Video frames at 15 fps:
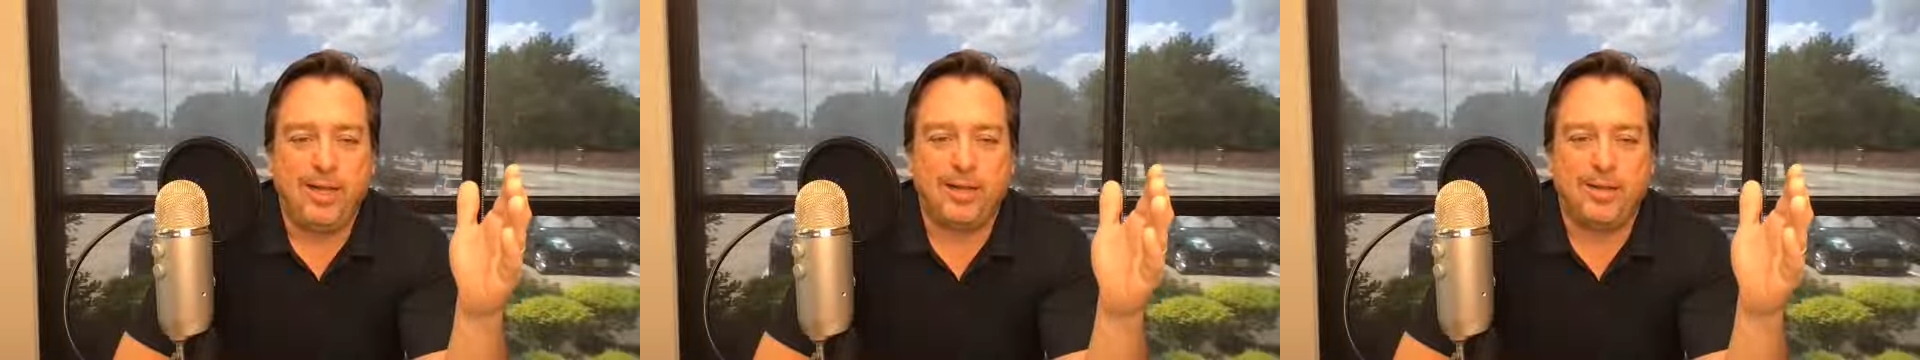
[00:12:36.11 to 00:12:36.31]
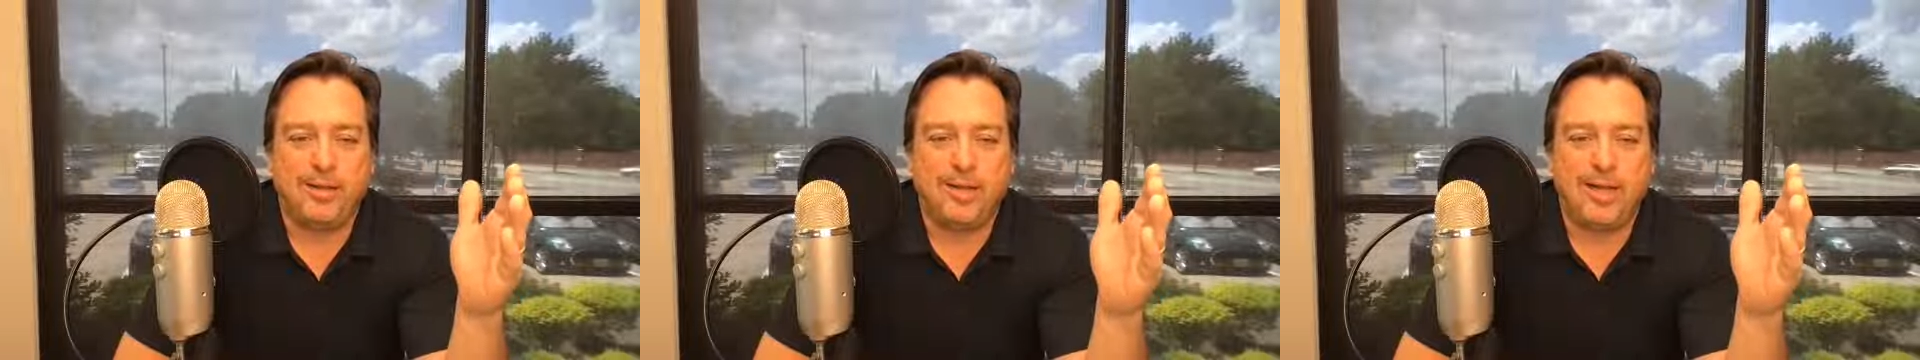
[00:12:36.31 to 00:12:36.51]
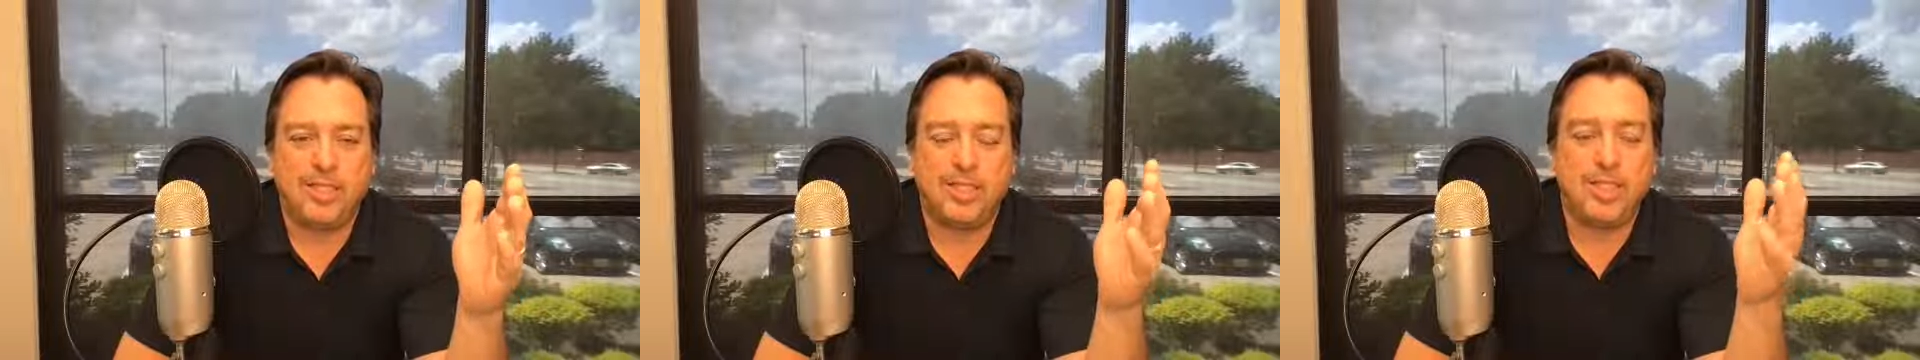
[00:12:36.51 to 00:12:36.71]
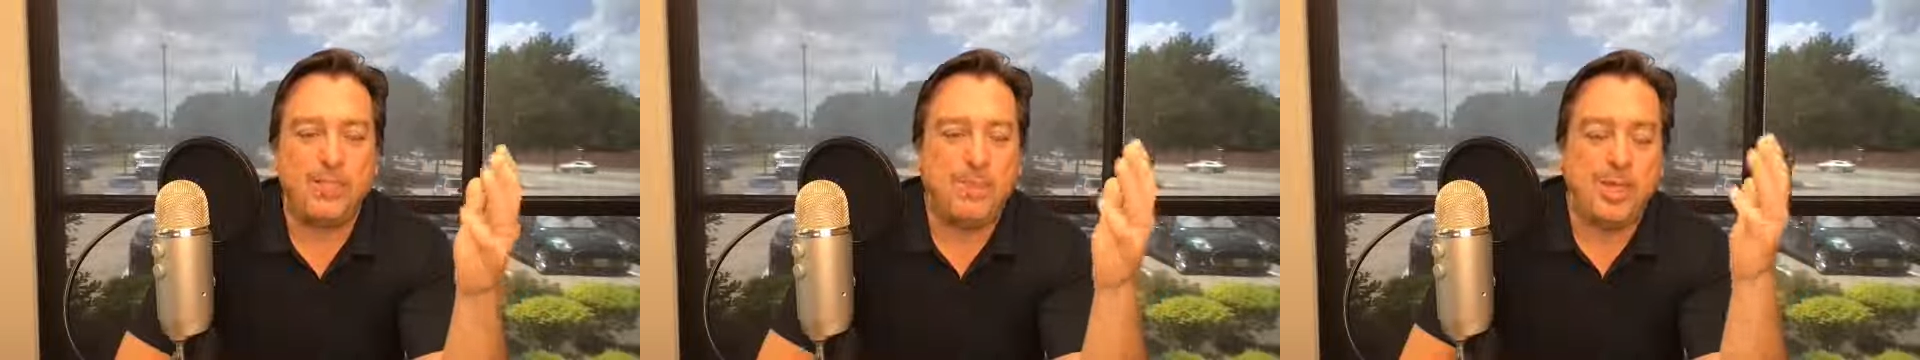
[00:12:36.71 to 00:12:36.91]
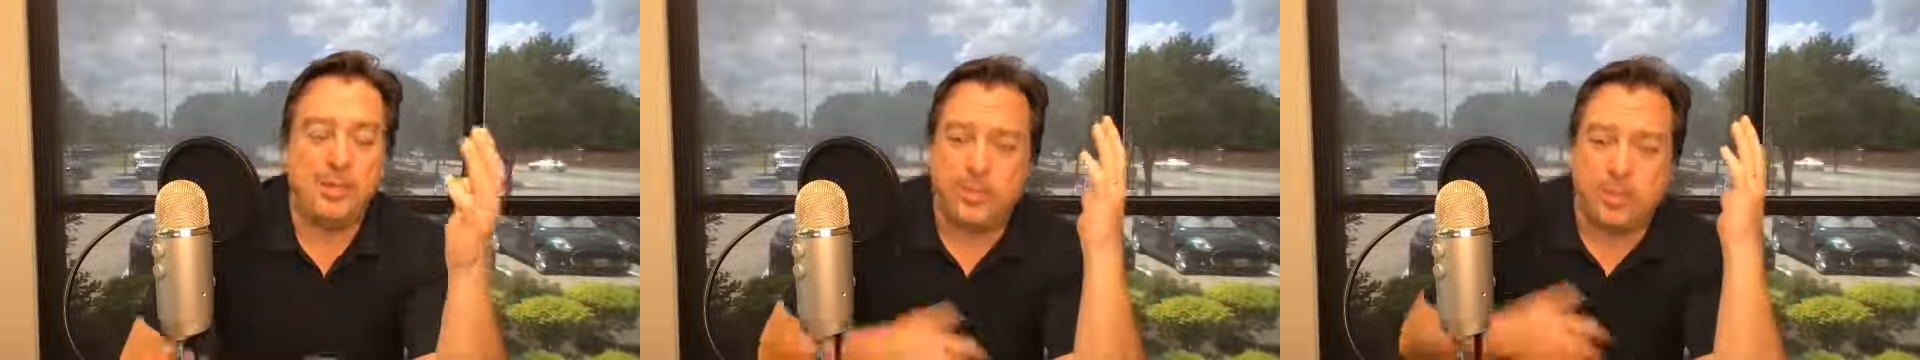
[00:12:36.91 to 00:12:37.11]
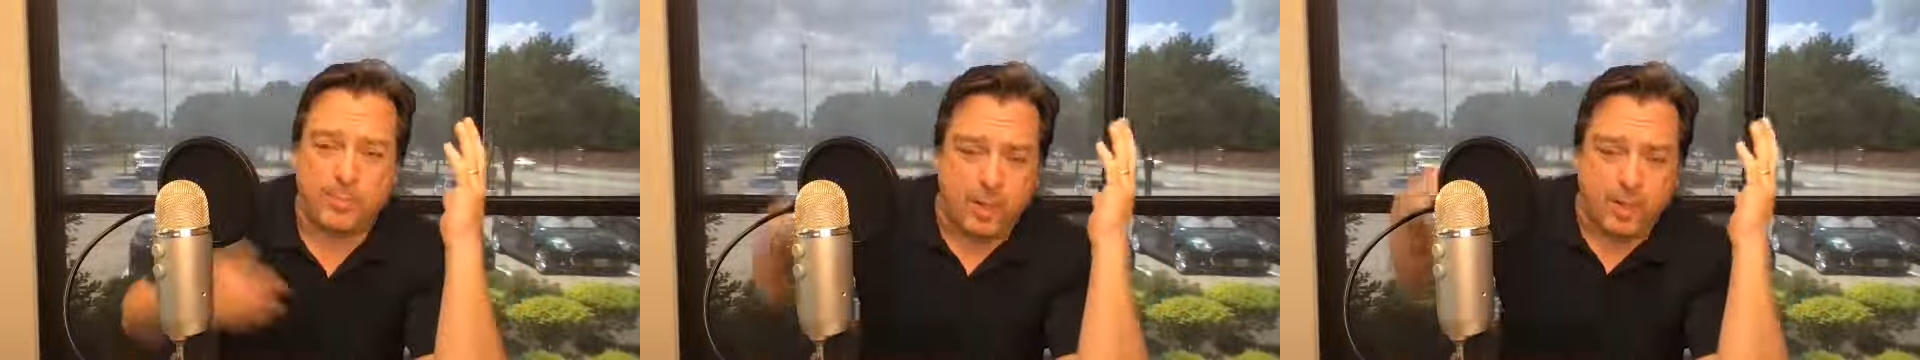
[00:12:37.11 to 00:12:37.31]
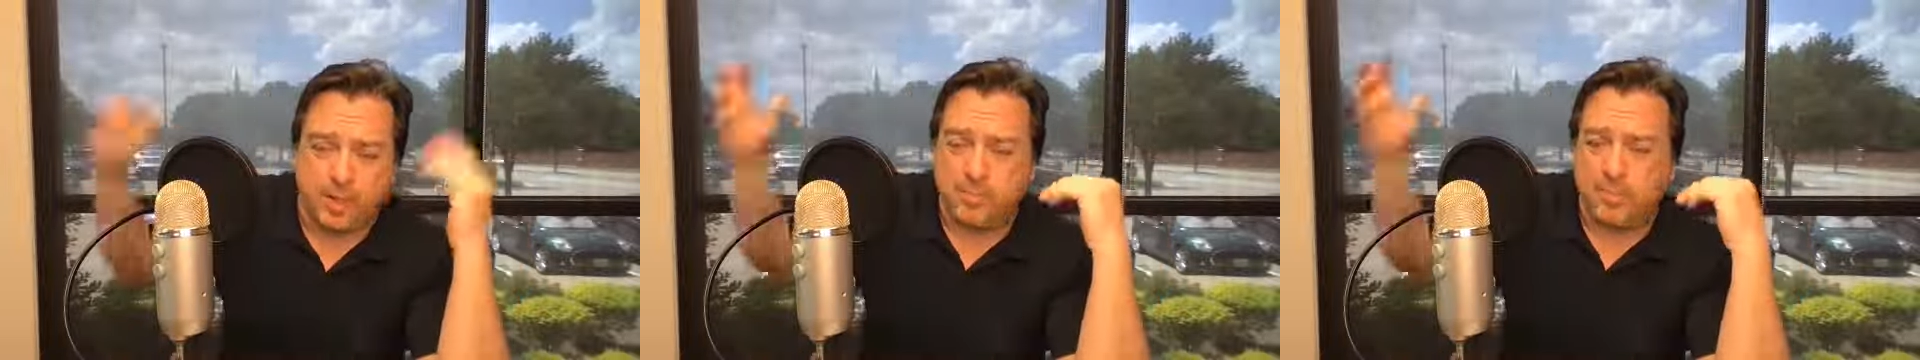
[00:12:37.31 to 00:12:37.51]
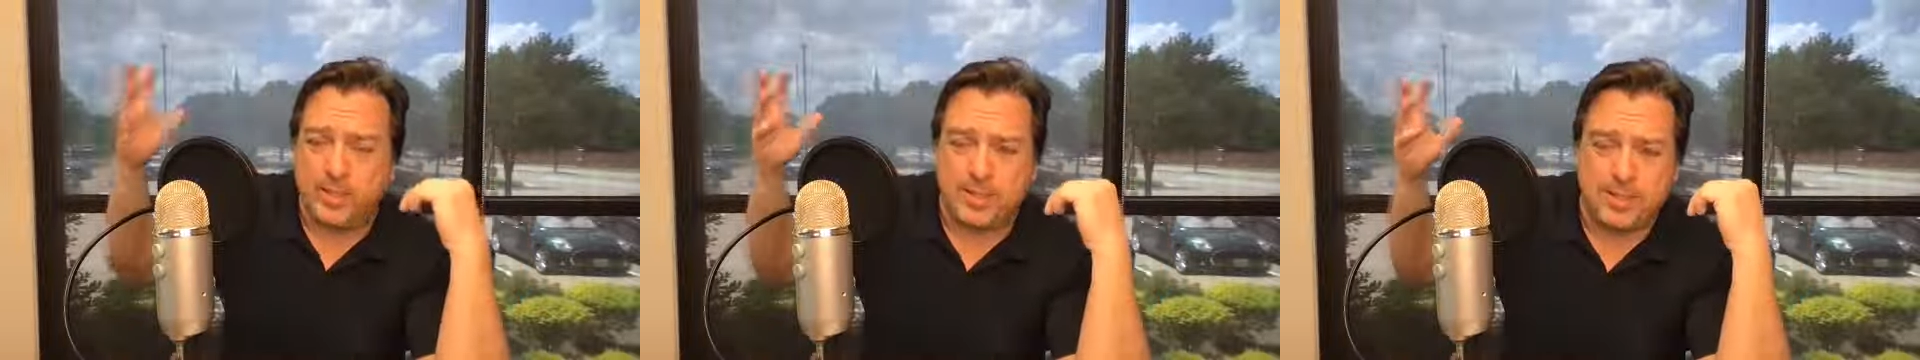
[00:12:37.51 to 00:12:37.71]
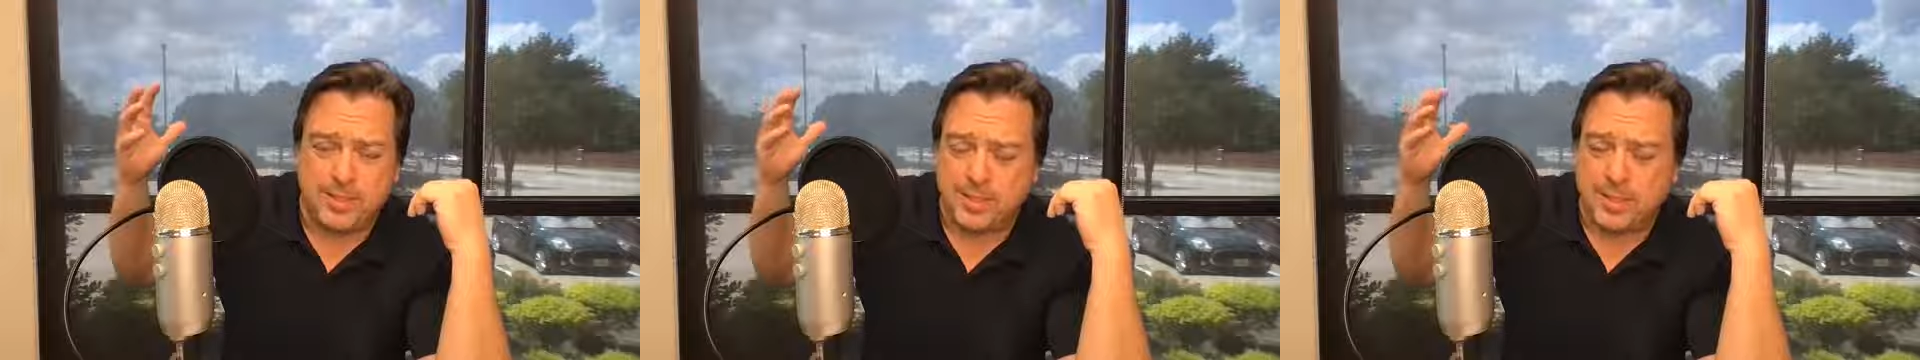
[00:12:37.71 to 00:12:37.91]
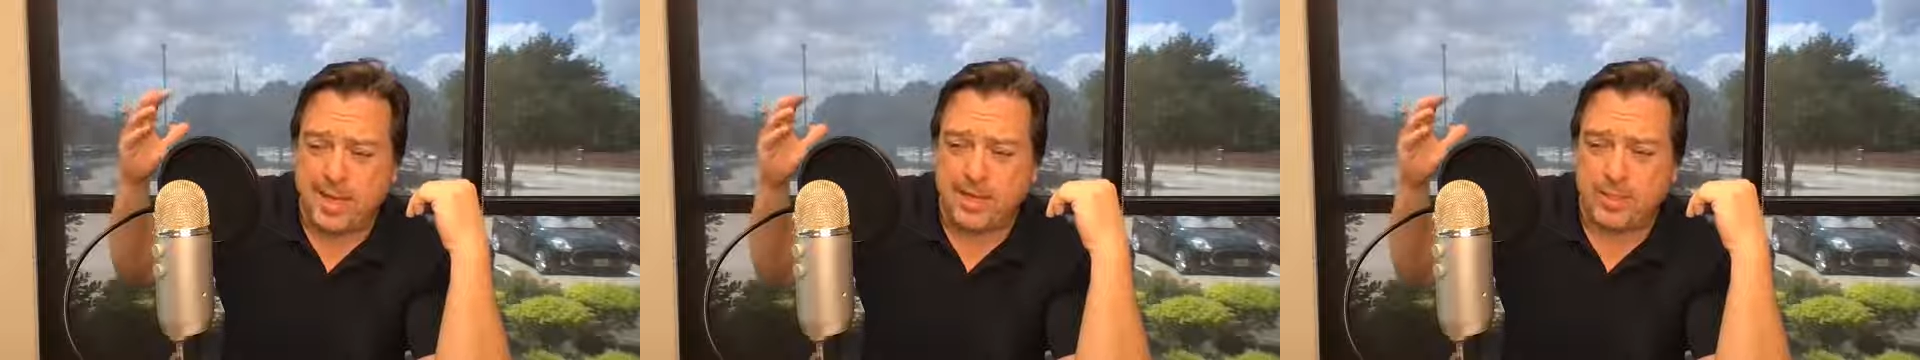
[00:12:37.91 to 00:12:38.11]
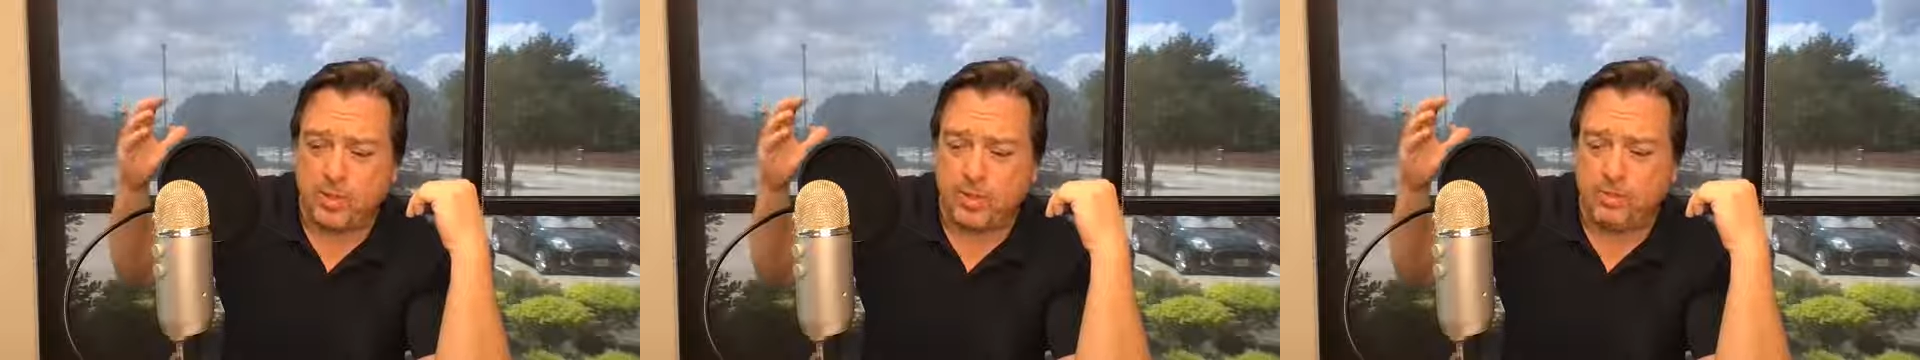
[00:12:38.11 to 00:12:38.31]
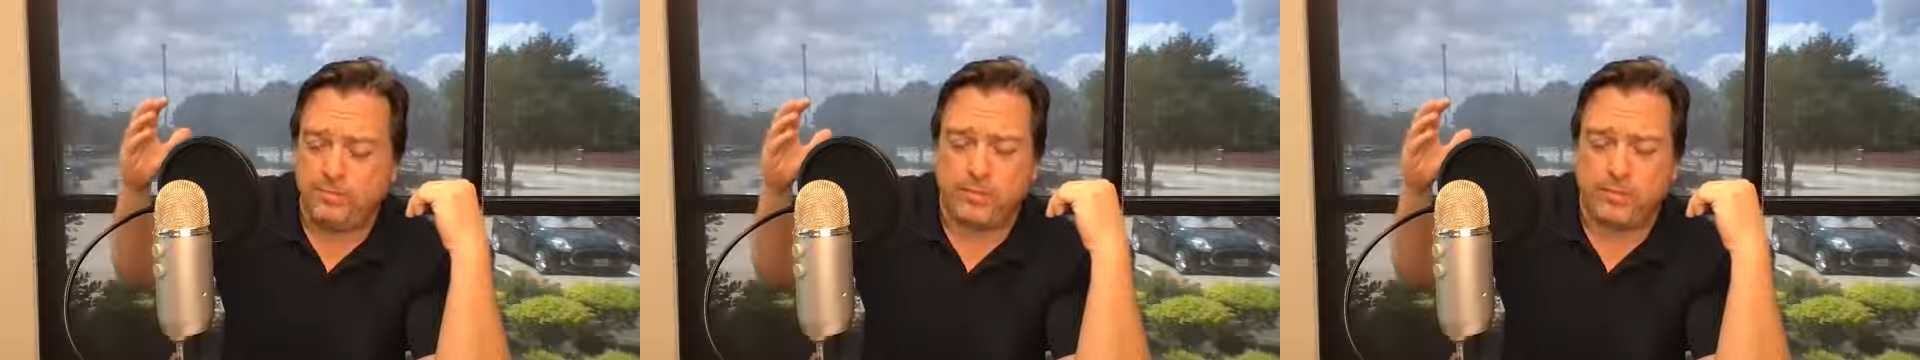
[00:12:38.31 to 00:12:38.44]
and and just speaking with a purely business hat on